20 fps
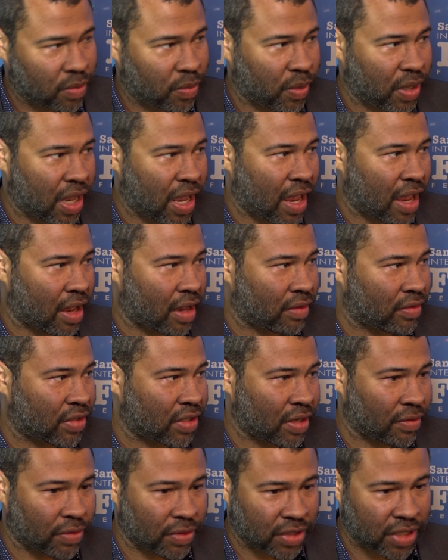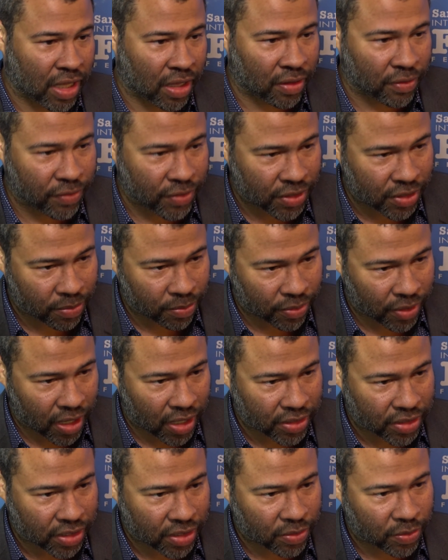We have several television
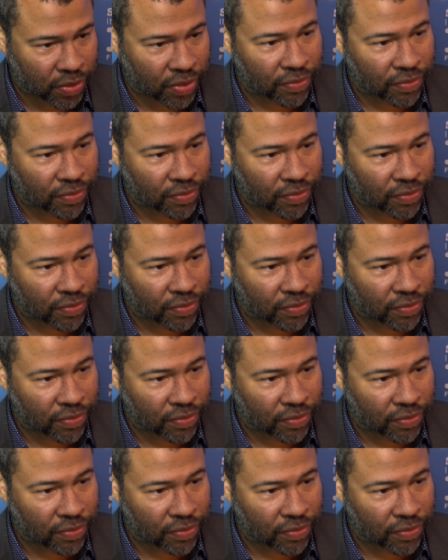projects.